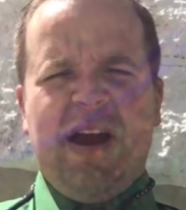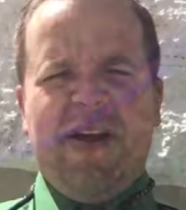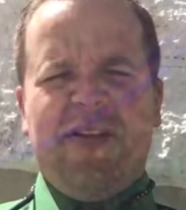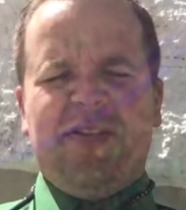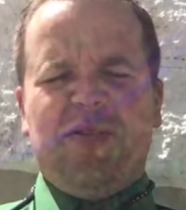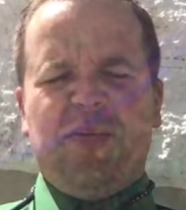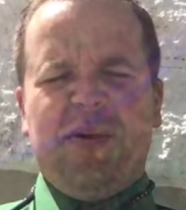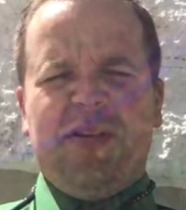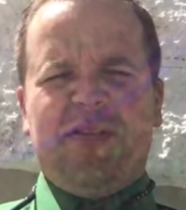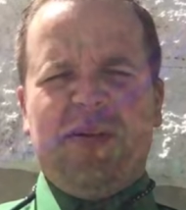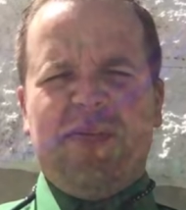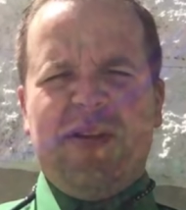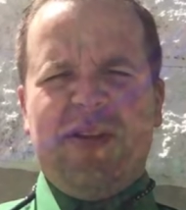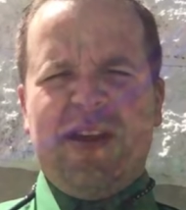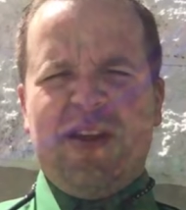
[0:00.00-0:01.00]
This will be
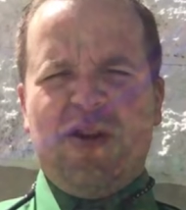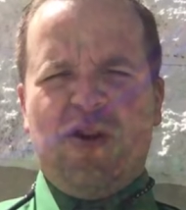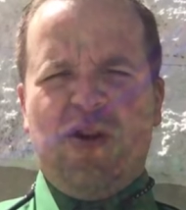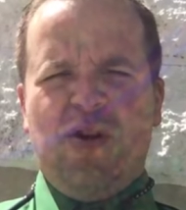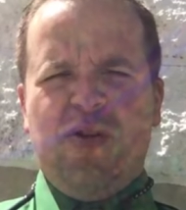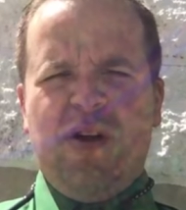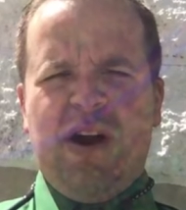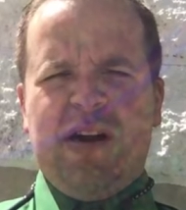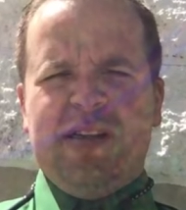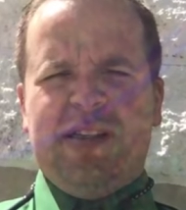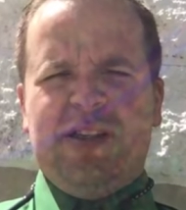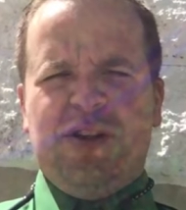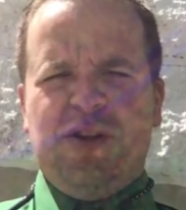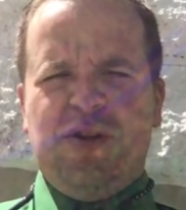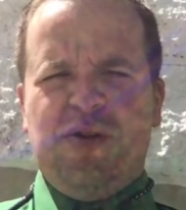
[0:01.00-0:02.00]
something that you'll hold on
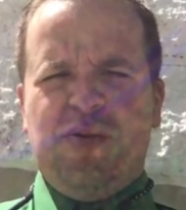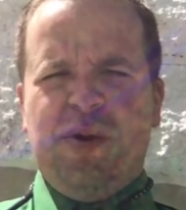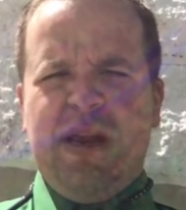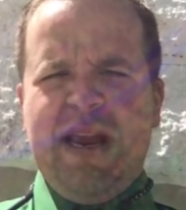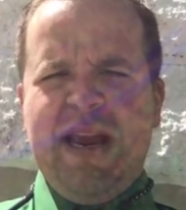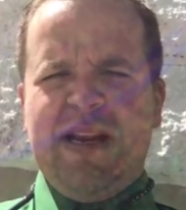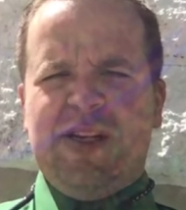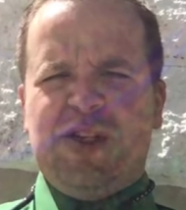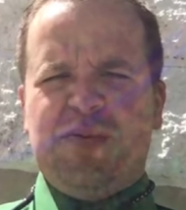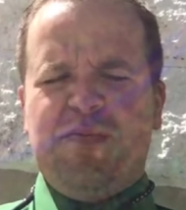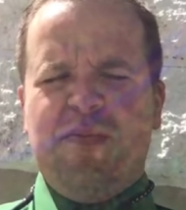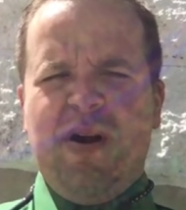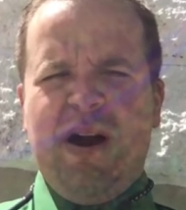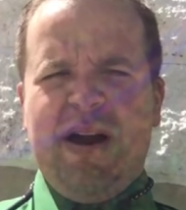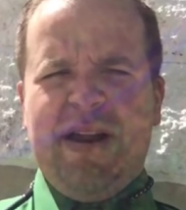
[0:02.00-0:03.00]
to each
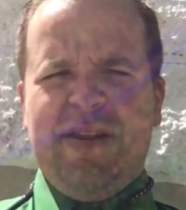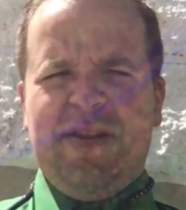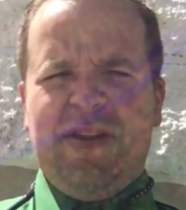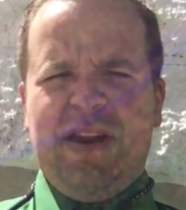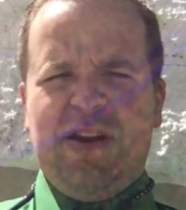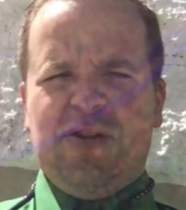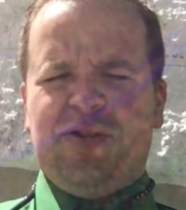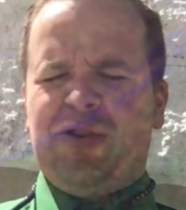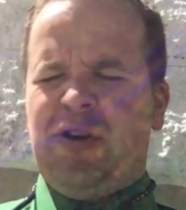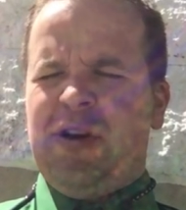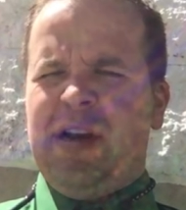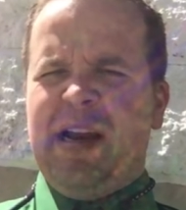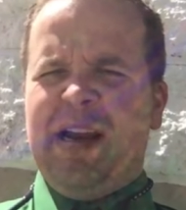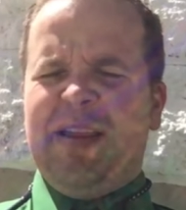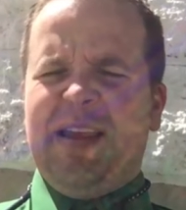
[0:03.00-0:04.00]
month and you'll turn
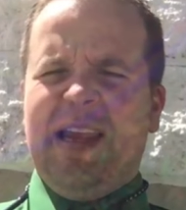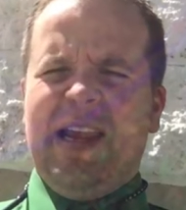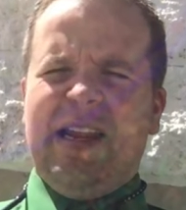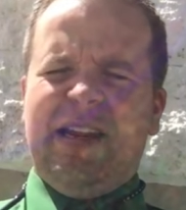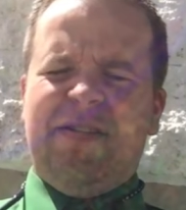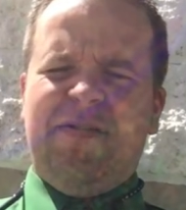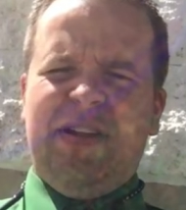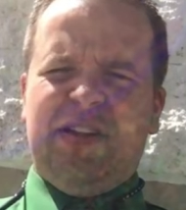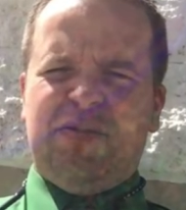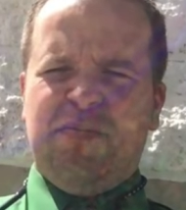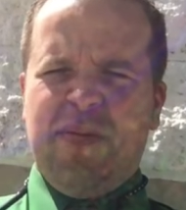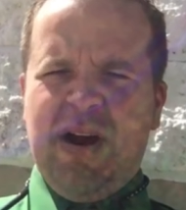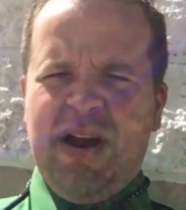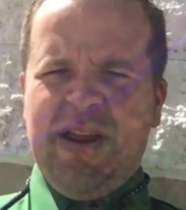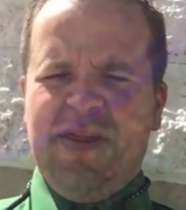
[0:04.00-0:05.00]
it in at the end of each
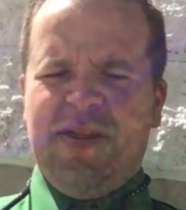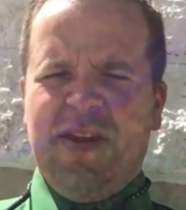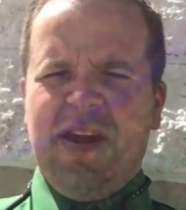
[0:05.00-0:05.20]
month,